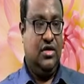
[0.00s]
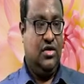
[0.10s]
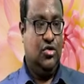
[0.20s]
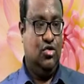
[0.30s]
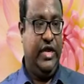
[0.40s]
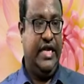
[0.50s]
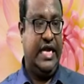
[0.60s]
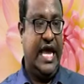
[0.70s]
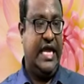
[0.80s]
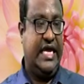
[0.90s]
doing
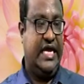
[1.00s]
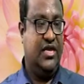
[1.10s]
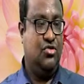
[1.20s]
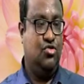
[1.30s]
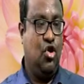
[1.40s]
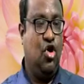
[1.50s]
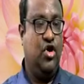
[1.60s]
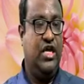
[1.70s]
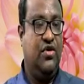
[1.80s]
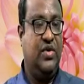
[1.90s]
like
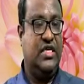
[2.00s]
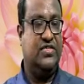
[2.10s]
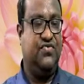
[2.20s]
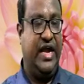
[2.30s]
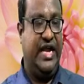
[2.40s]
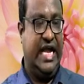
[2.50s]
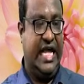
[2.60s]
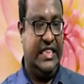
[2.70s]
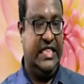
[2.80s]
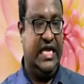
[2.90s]
though he was very
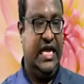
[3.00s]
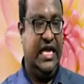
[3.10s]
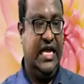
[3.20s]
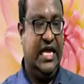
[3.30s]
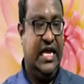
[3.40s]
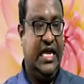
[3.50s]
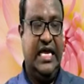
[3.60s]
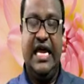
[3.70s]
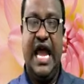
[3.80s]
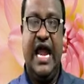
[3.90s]
healthy,
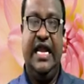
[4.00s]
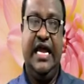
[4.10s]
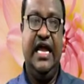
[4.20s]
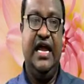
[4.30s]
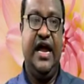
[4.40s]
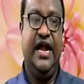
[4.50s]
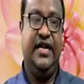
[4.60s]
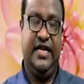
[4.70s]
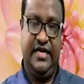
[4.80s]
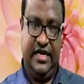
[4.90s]
he had a
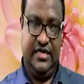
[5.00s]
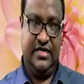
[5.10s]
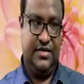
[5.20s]
heart attack.